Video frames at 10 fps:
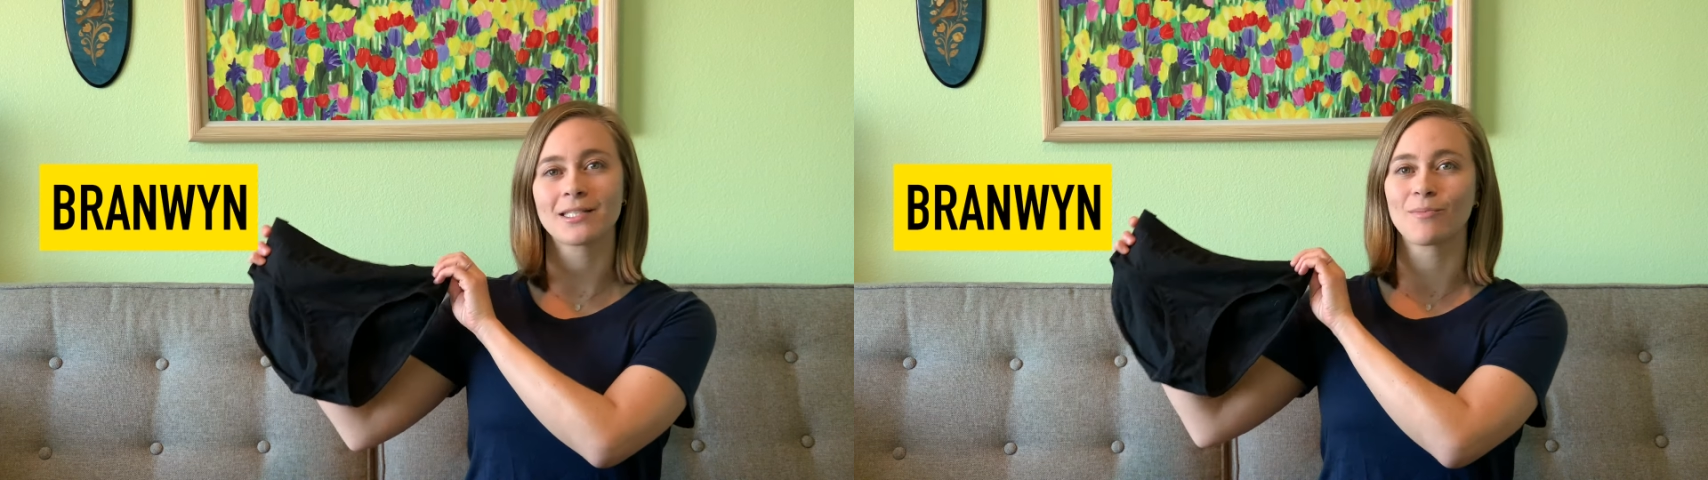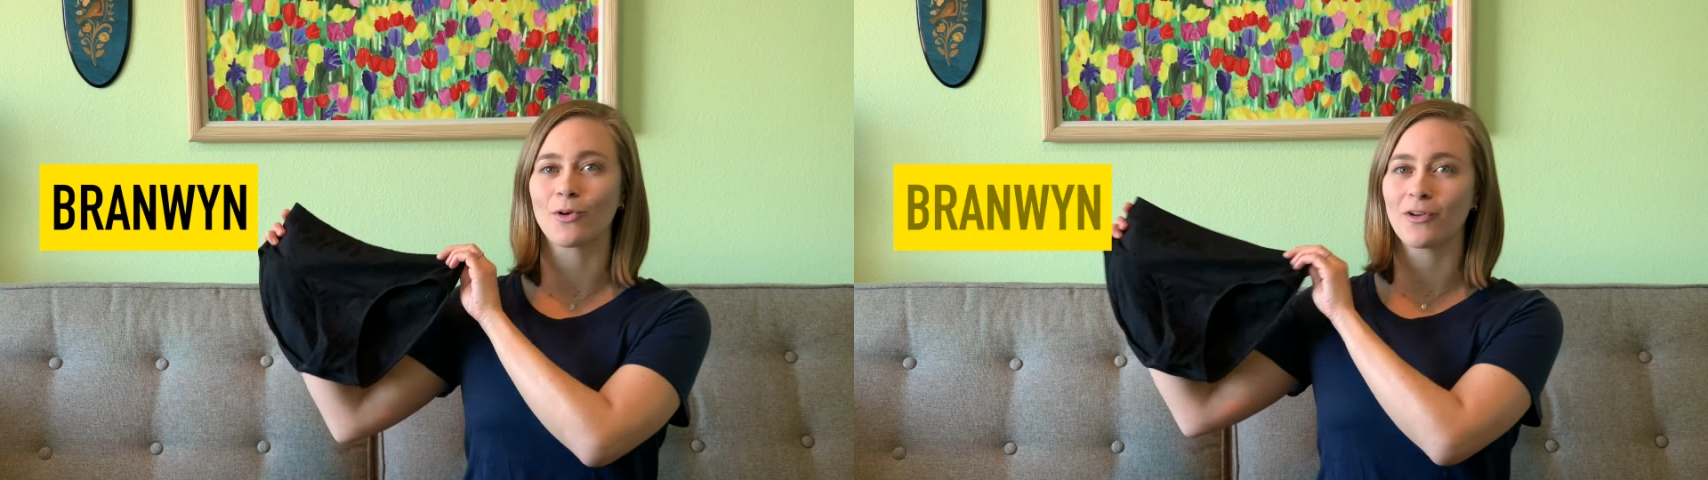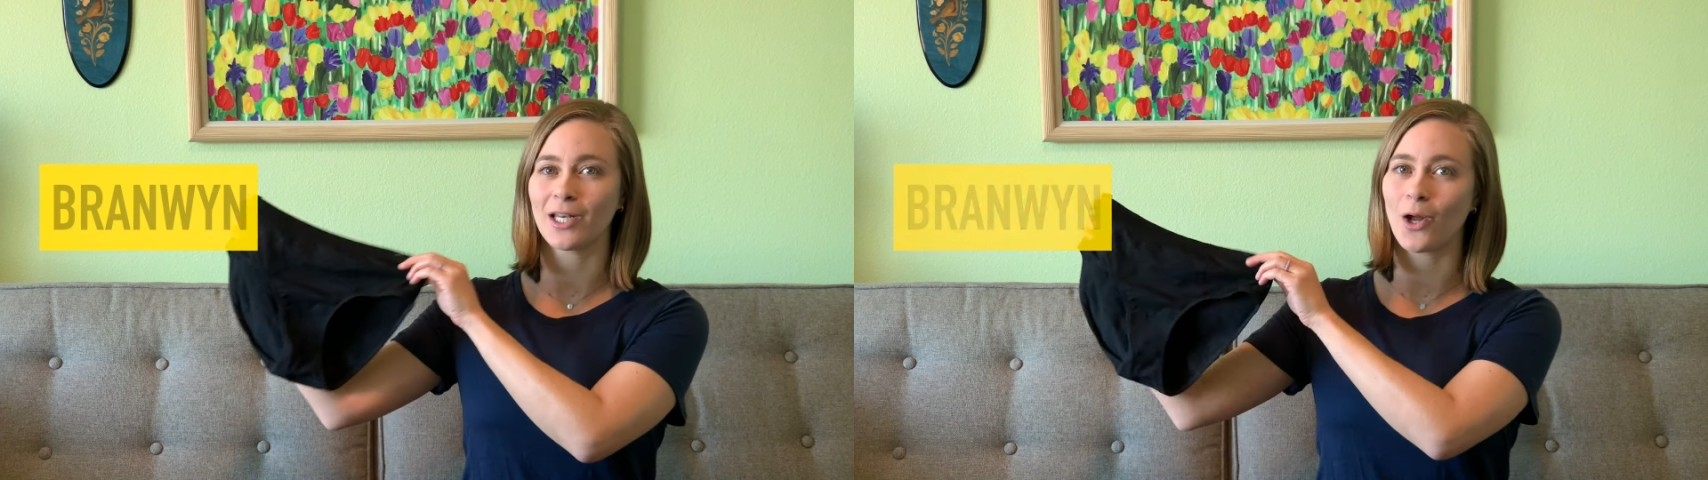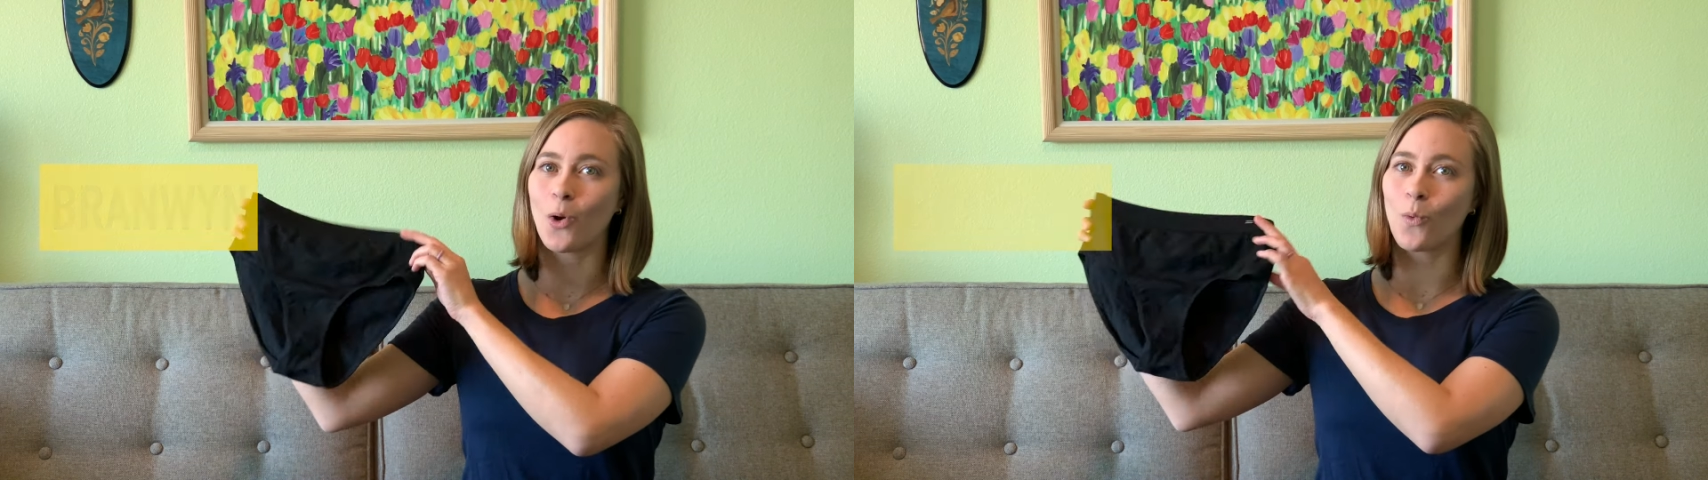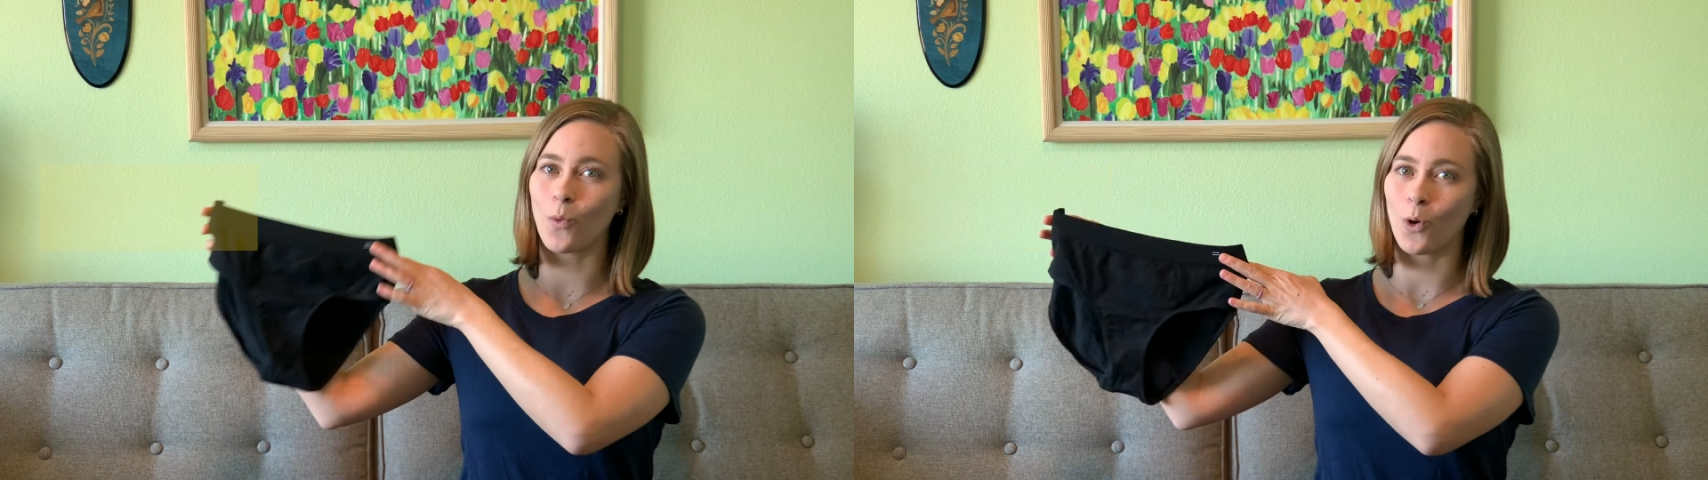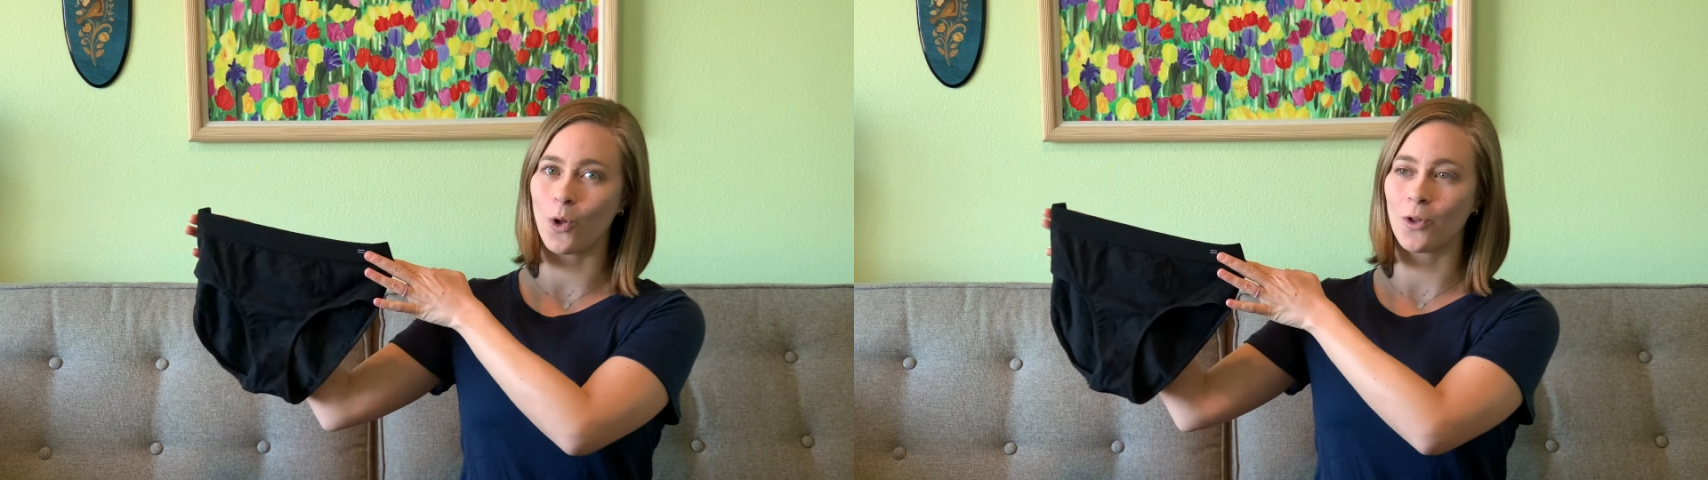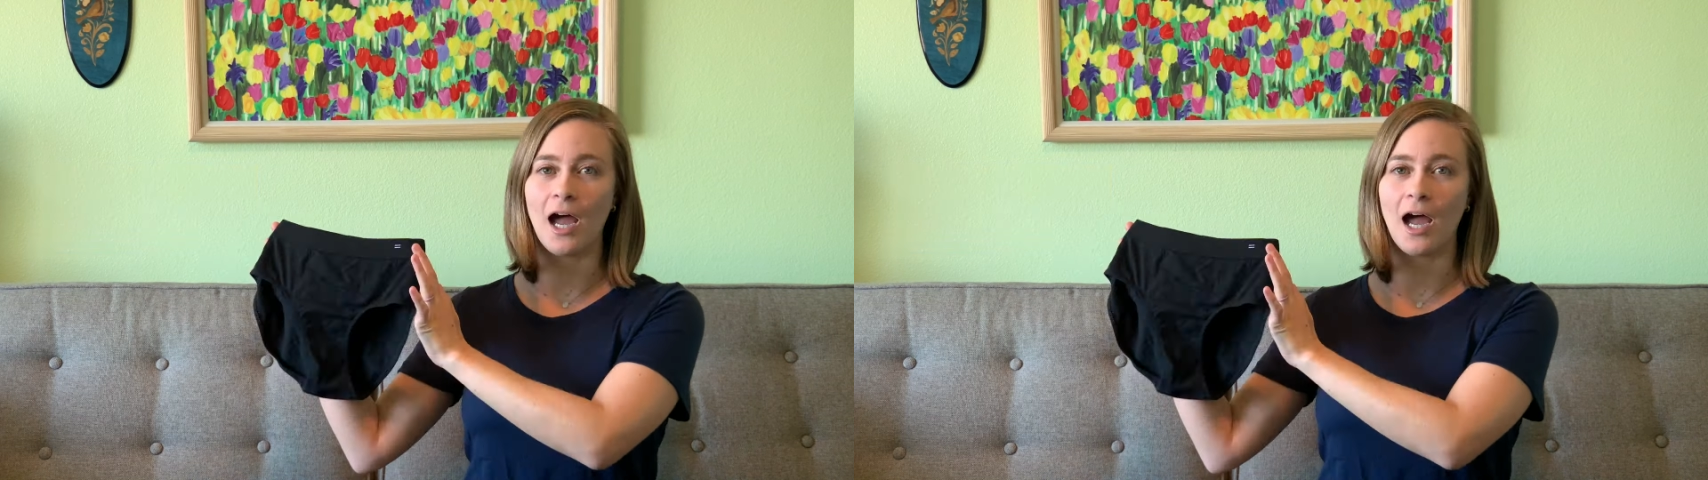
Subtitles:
merino wool.